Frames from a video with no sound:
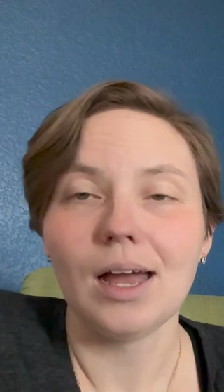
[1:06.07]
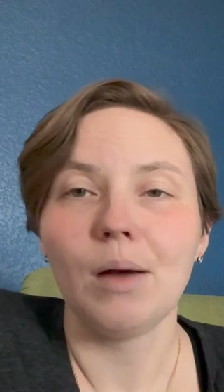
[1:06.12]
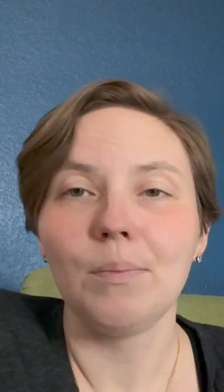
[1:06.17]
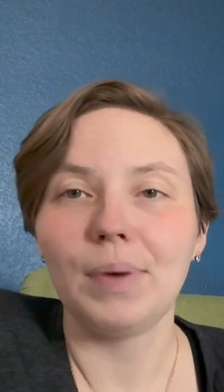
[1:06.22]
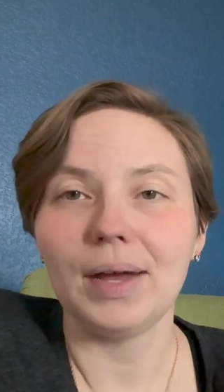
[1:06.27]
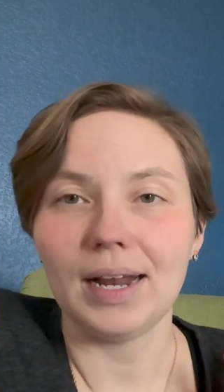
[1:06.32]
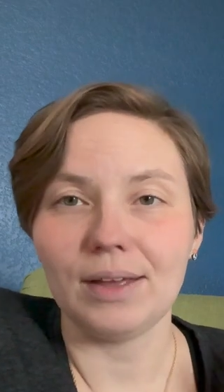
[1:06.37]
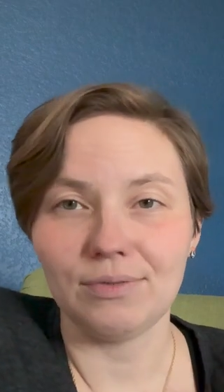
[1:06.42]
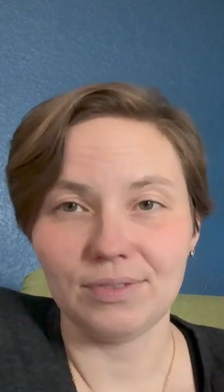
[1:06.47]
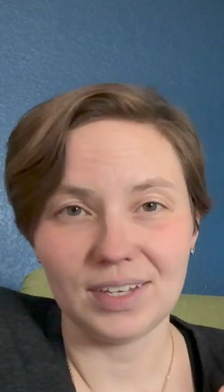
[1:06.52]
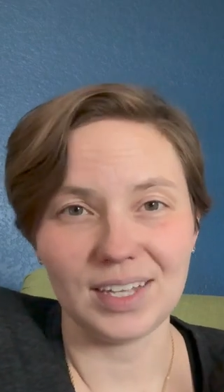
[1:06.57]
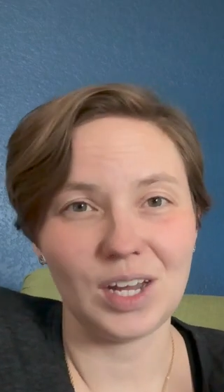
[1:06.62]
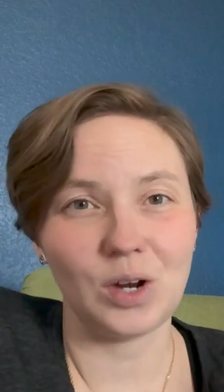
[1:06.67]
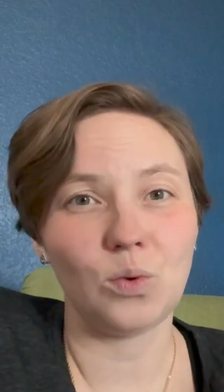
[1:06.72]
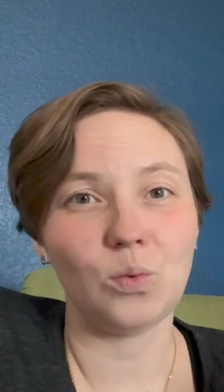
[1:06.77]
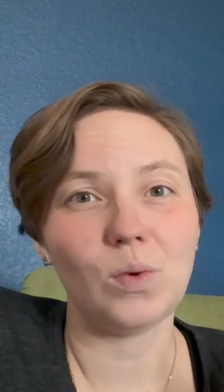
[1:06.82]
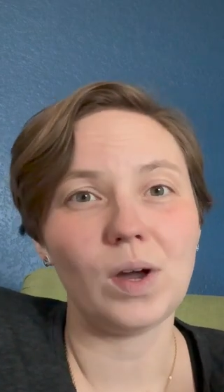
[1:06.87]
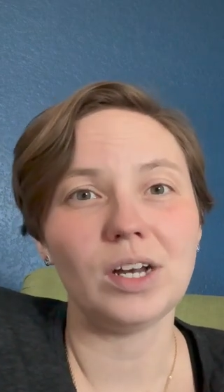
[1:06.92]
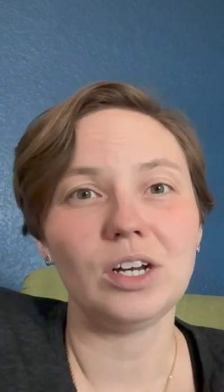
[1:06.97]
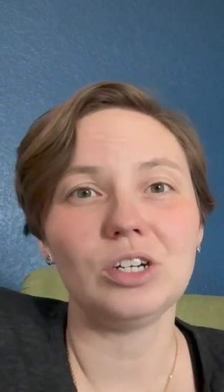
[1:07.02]
but I feel like
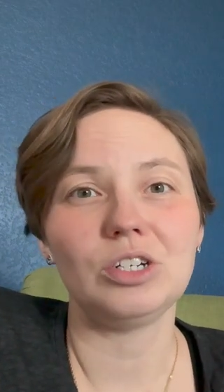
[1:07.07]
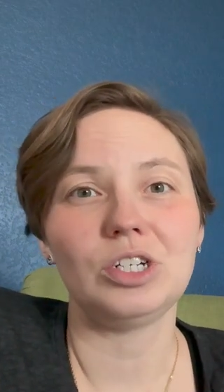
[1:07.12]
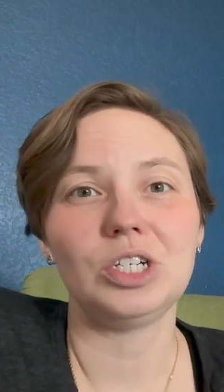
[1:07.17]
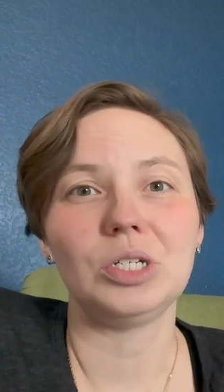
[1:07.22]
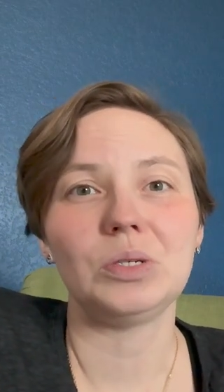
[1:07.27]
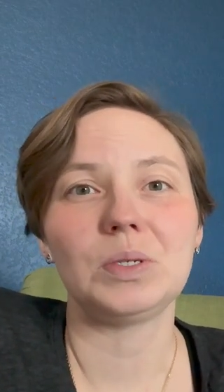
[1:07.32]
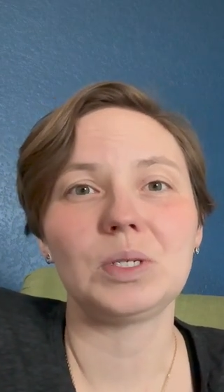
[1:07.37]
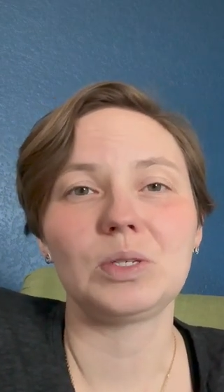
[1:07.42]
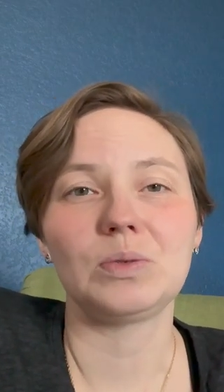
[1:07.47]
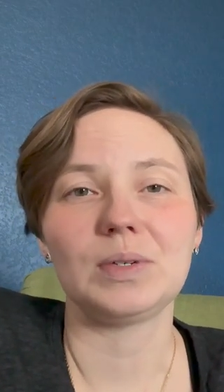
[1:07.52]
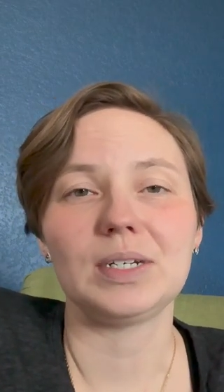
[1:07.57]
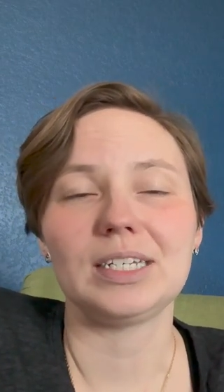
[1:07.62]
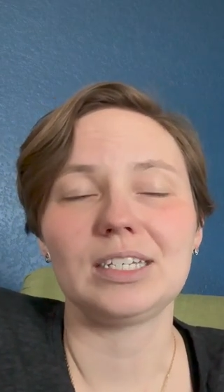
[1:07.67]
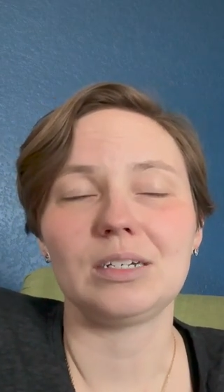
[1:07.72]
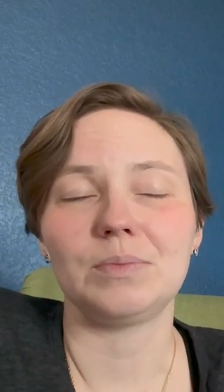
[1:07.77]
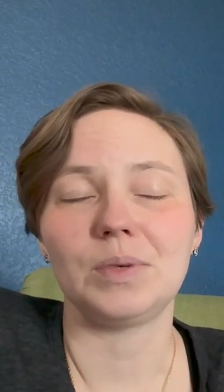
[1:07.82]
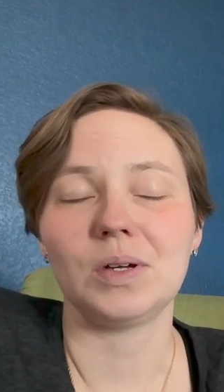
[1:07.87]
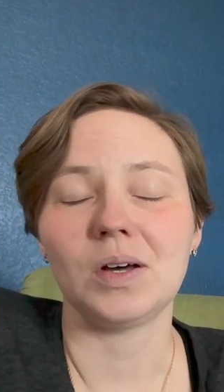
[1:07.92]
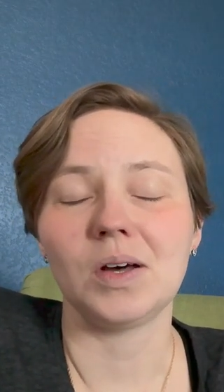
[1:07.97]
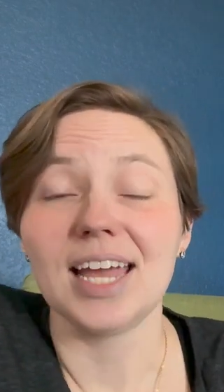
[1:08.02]
one or two is
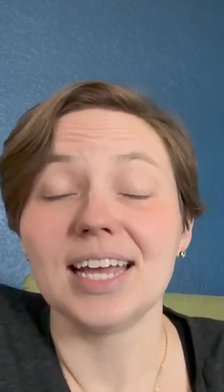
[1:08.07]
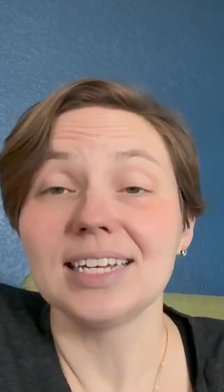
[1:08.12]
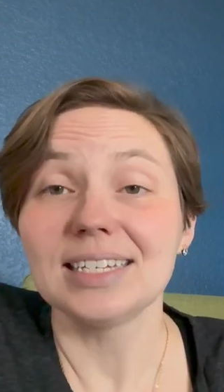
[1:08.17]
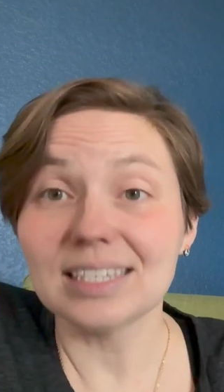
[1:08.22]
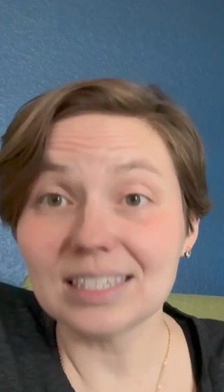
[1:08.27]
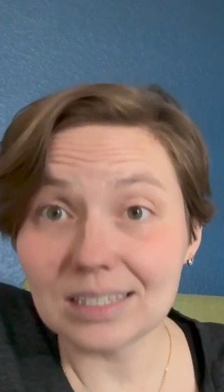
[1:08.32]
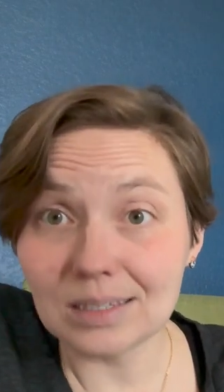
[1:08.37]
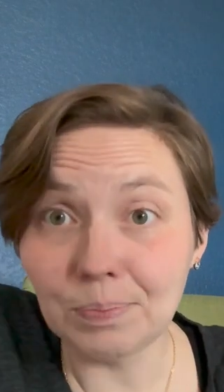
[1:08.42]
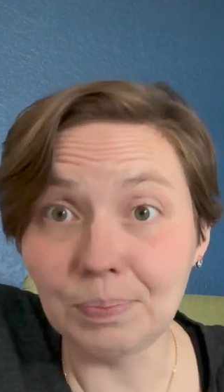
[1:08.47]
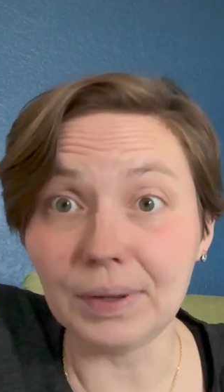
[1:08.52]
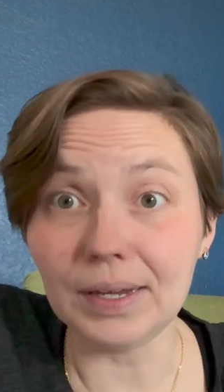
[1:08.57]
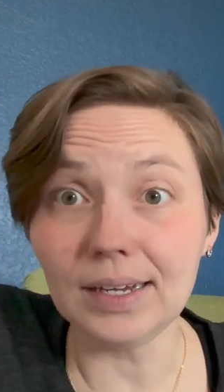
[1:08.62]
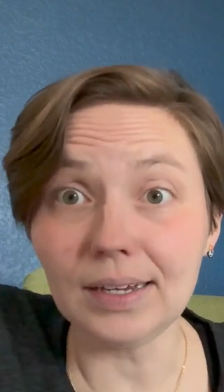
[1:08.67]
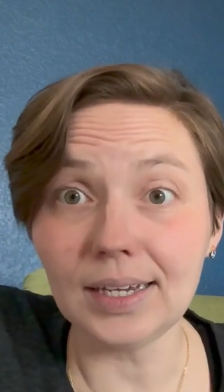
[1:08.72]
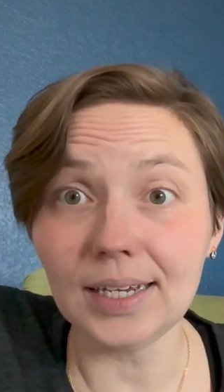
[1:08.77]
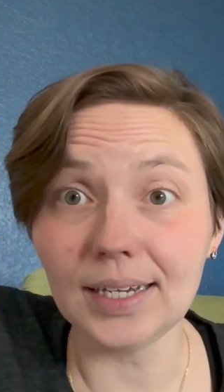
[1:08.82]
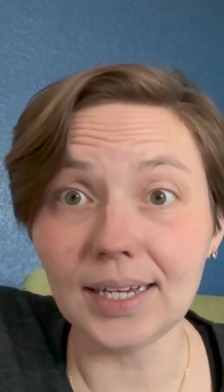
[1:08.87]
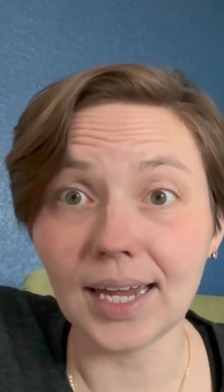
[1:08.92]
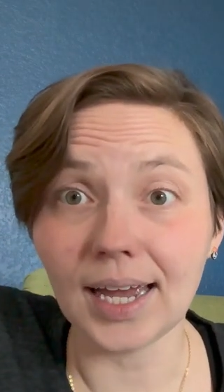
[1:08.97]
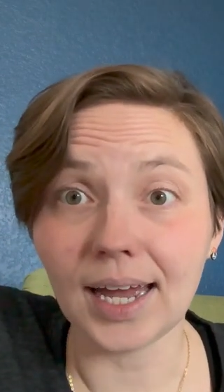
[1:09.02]
reasonable.
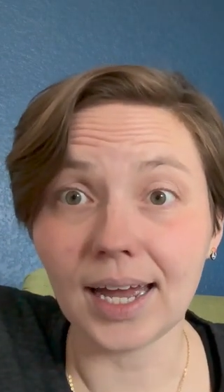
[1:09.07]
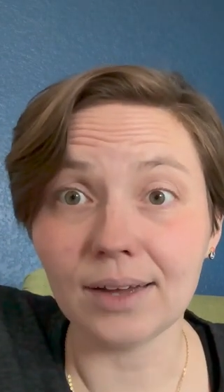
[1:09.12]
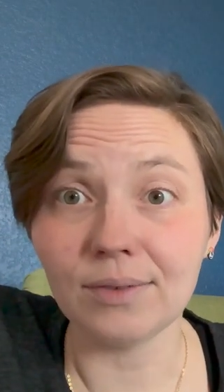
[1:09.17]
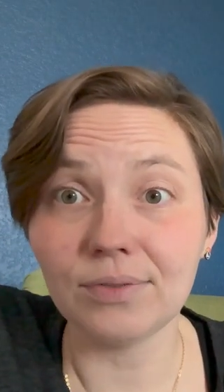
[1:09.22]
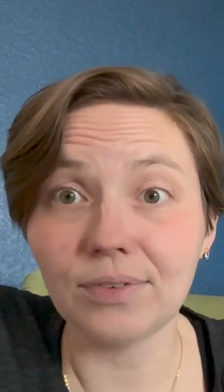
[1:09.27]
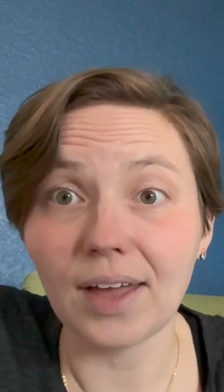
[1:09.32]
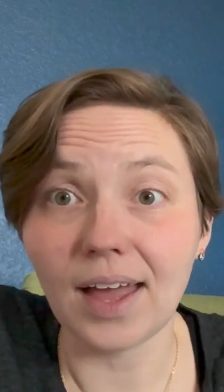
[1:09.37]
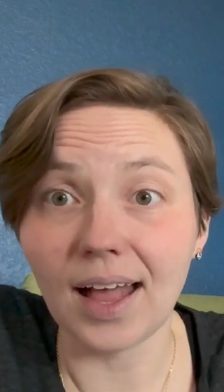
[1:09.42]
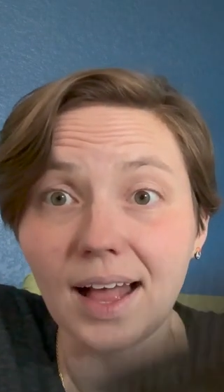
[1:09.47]
Speaking of,